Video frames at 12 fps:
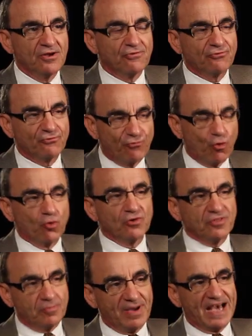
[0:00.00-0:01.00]
for
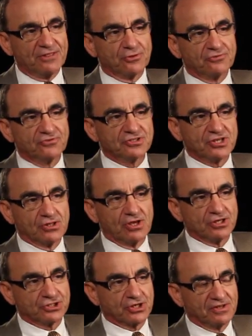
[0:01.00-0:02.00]
the
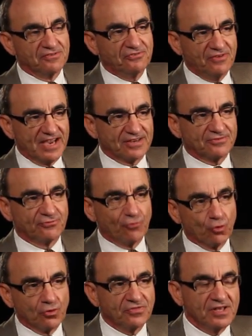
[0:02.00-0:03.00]
pathophysiological effect,
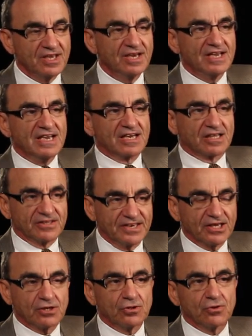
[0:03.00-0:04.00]
for the
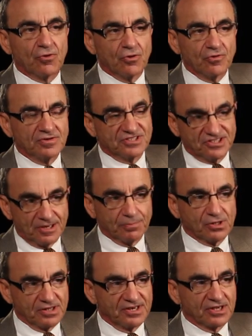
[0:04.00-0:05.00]
clinical or
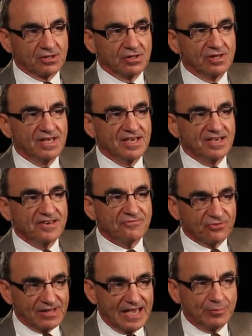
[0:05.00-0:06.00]
subclinical
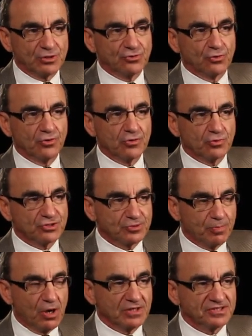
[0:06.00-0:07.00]
inflammatory
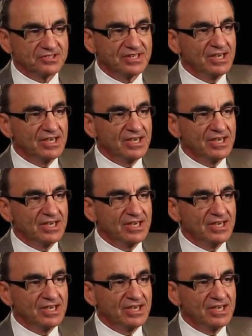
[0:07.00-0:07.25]
response,